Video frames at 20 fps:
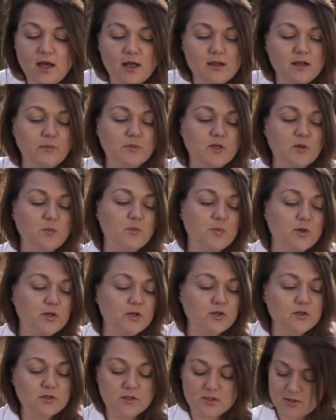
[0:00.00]
and I'm going to
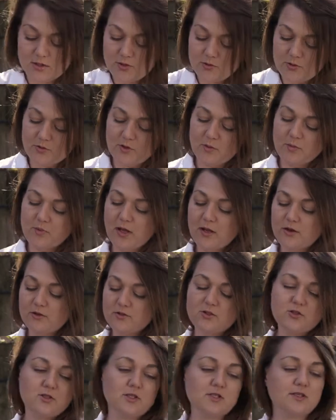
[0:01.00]
build the seacuterie platter
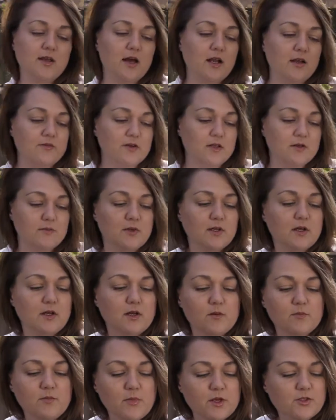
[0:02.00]
to the side of it.
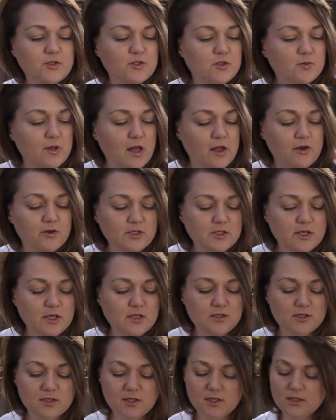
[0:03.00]
Make sure your platter is
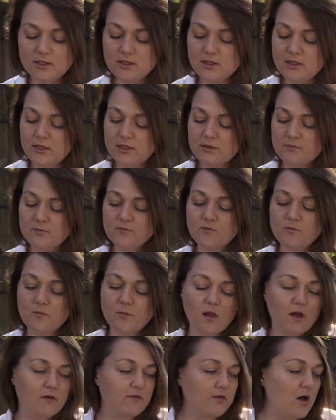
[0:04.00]
nice and clean.
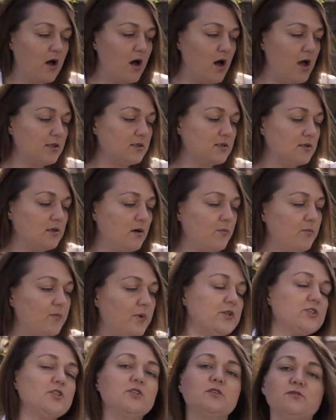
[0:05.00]
I've got a
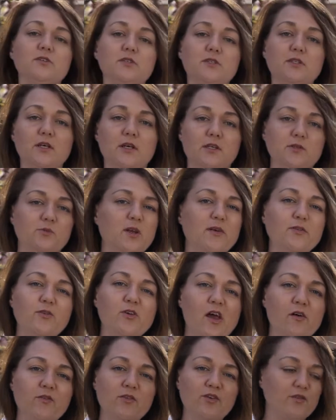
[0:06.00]
bunch of different things. Whatever you
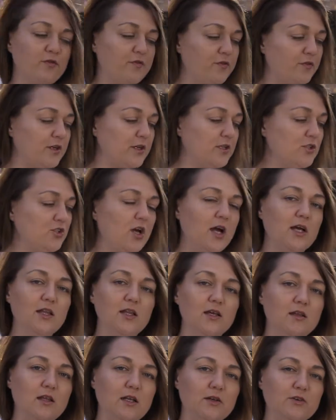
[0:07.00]
have in your fridge. I
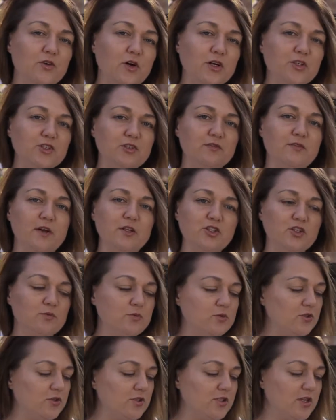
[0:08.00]
like a lot of crunchy
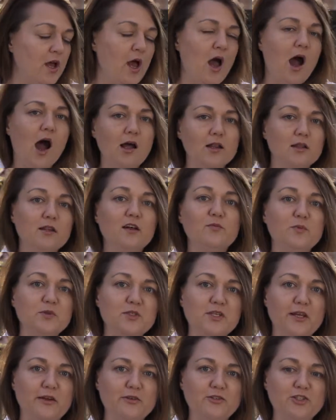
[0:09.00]
vegetables. I love
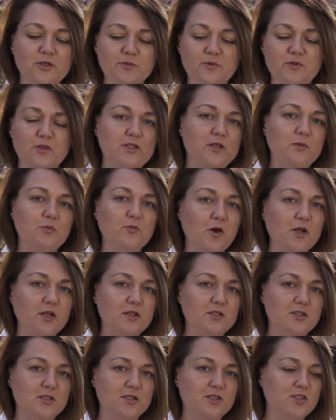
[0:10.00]
potato chips to dip right into the